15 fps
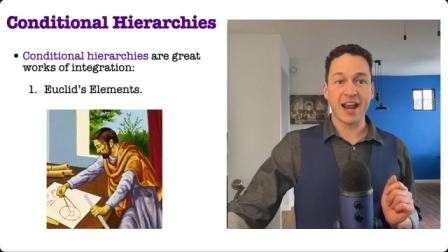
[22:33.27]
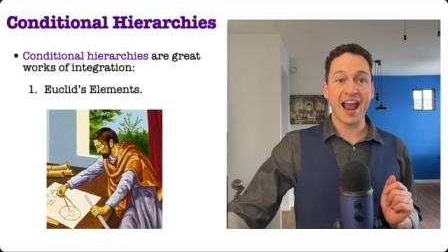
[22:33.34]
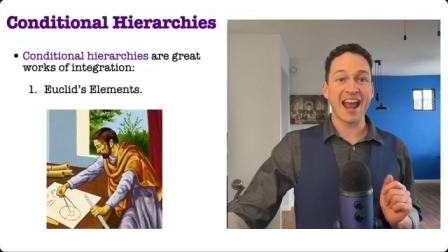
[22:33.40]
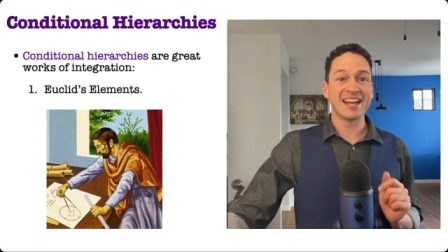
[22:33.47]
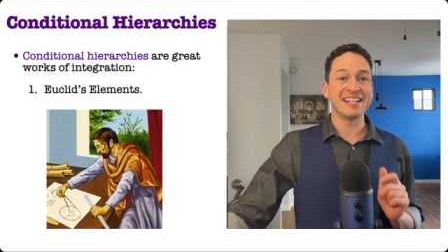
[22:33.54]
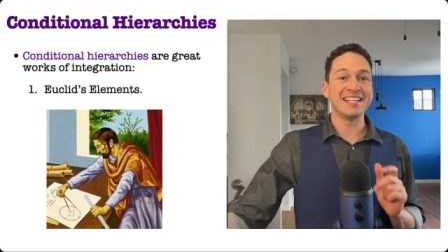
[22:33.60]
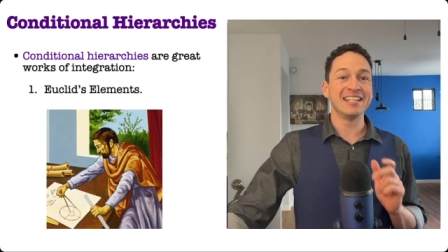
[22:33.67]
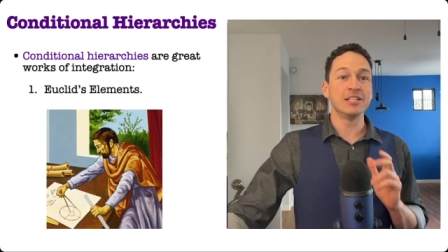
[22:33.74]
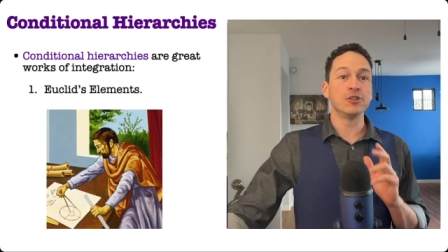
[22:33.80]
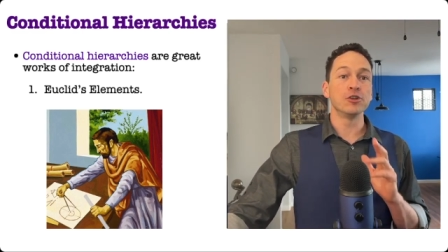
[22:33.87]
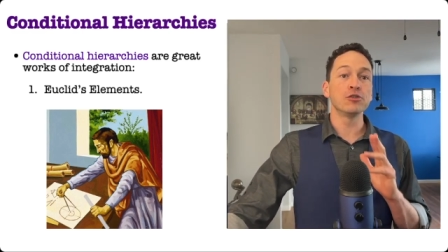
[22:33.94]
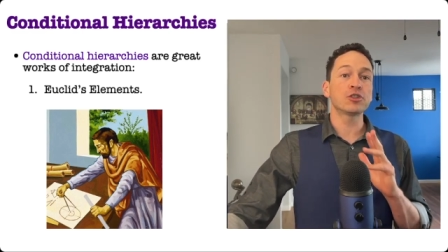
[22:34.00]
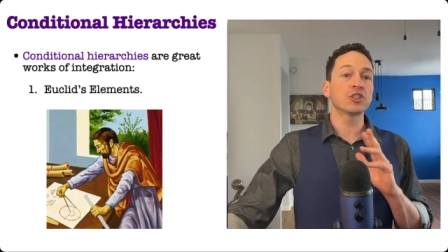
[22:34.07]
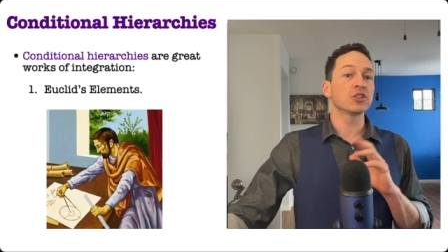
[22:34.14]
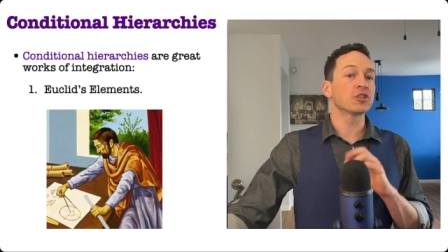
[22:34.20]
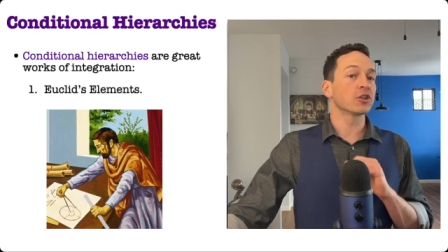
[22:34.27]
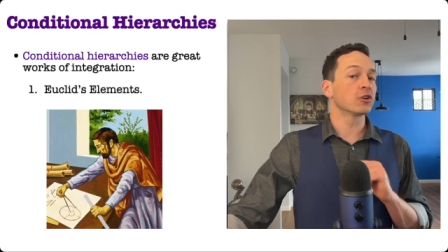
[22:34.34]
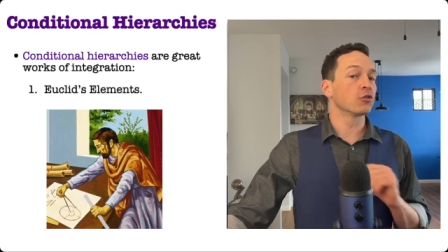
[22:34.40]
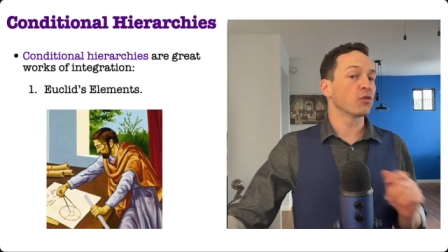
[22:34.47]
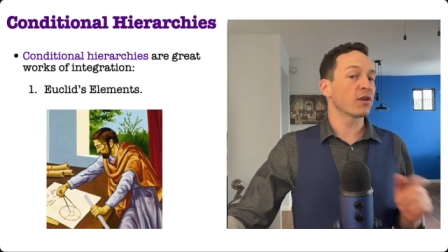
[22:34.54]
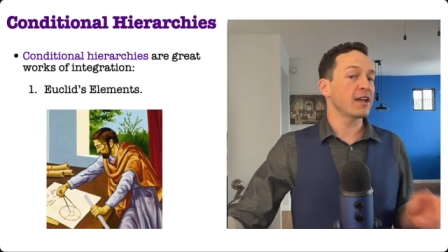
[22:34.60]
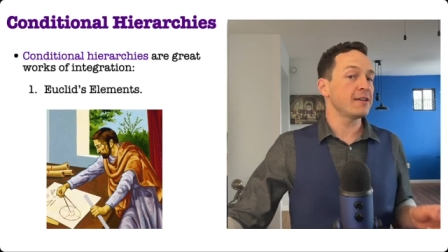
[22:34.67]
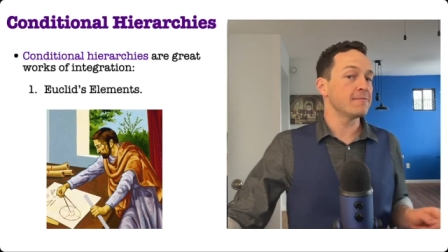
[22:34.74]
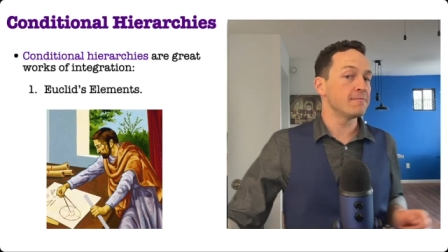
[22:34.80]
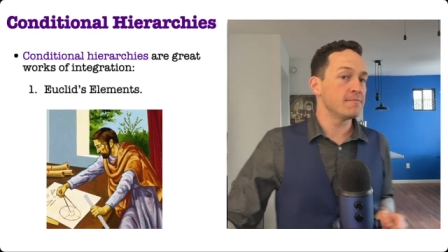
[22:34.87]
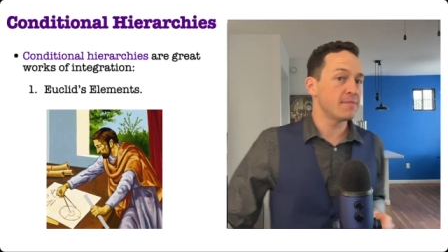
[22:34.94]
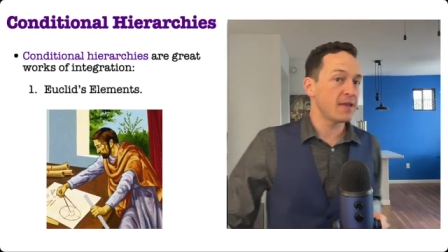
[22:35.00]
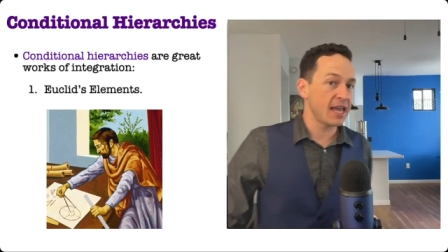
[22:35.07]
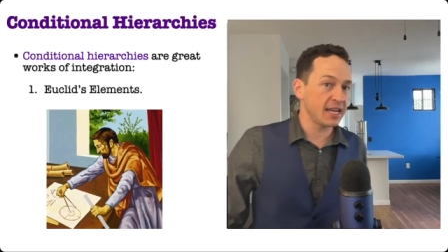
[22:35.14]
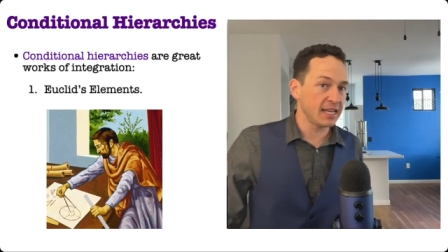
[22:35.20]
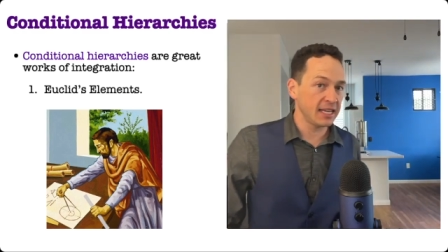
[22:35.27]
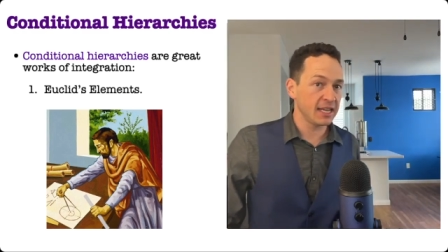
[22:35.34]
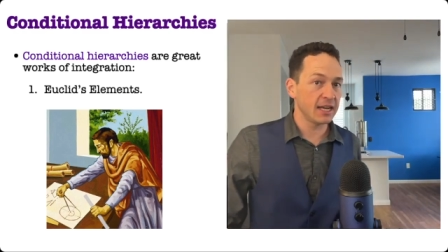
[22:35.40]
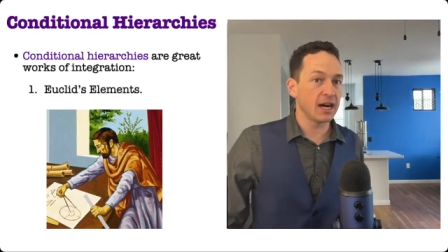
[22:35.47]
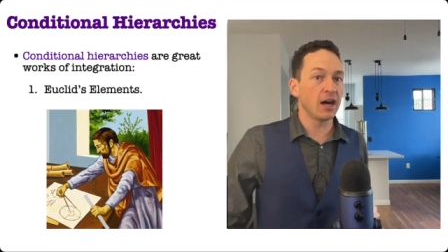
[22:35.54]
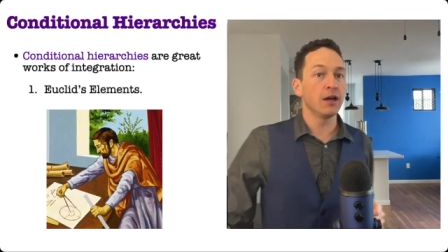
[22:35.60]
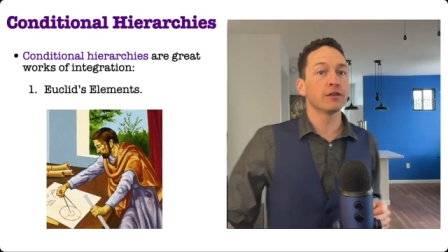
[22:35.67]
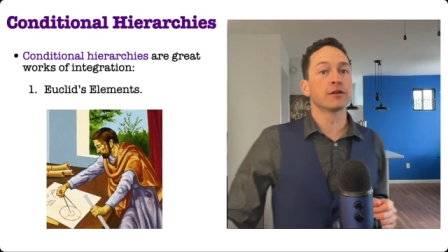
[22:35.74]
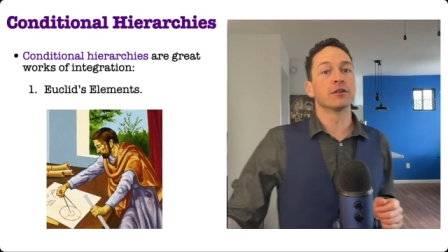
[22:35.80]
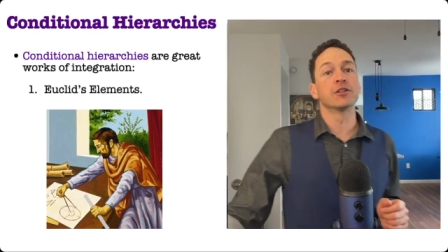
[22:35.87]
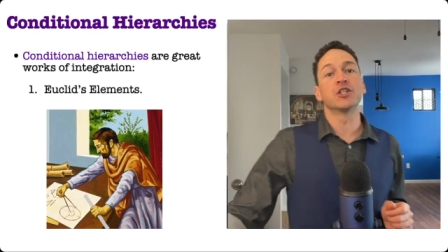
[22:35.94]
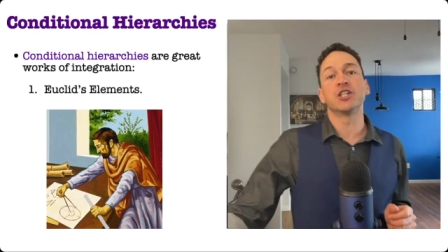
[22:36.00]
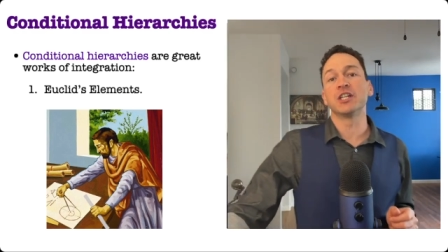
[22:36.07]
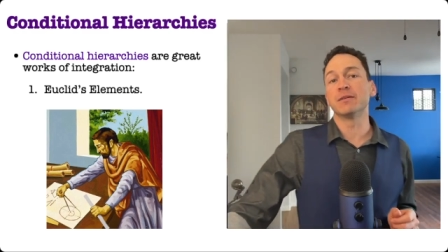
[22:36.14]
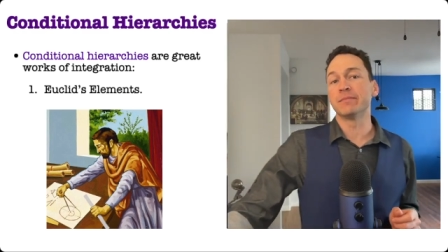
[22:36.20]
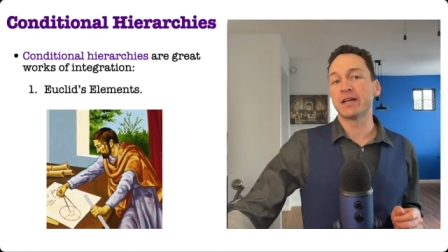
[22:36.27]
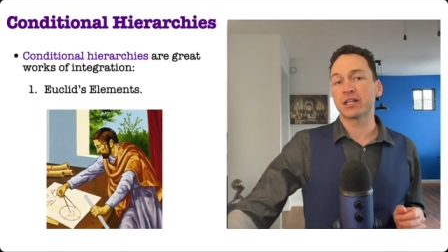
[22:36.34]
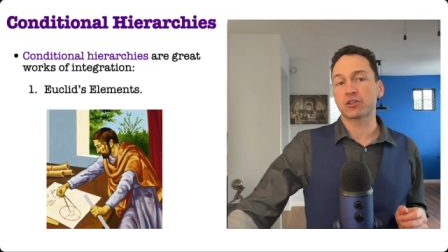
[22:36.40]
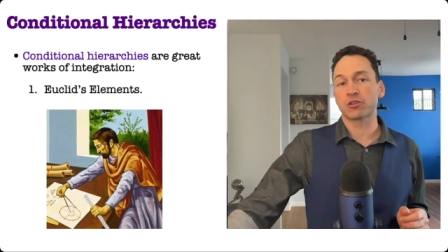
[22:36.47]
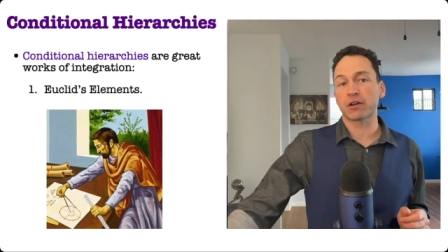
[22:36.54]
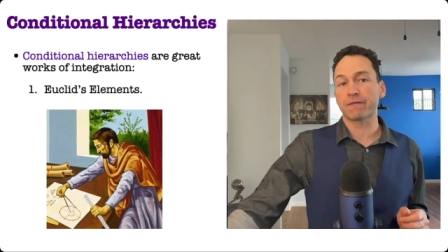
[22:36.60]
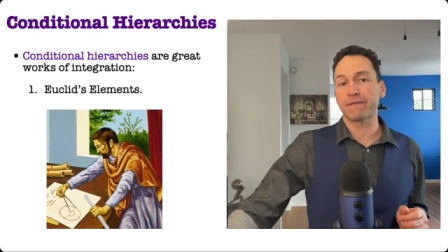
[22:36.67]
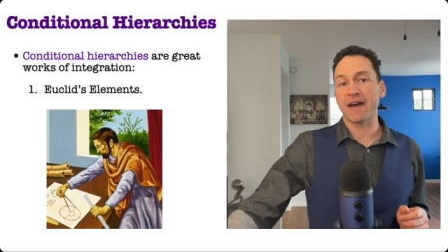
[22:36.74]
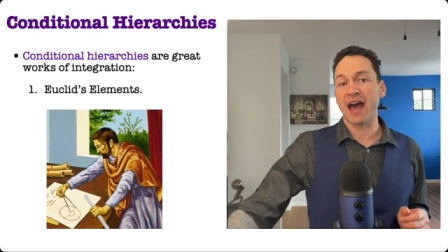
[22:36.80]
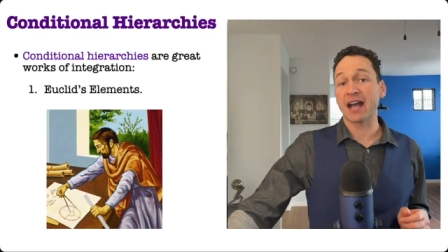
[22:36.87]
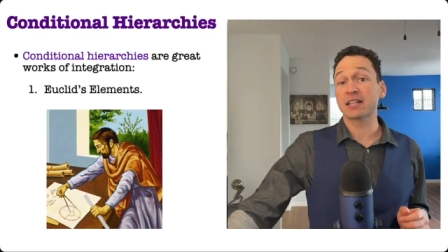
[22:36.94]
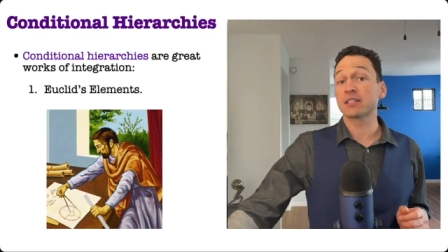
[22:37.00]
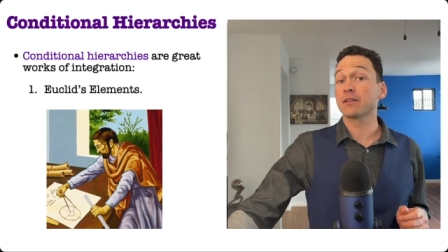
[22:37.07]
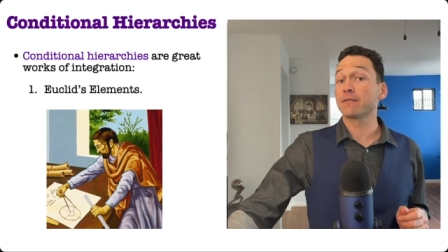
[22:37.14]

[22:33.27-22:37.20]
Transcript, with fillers: and deduces a great many other geometric facts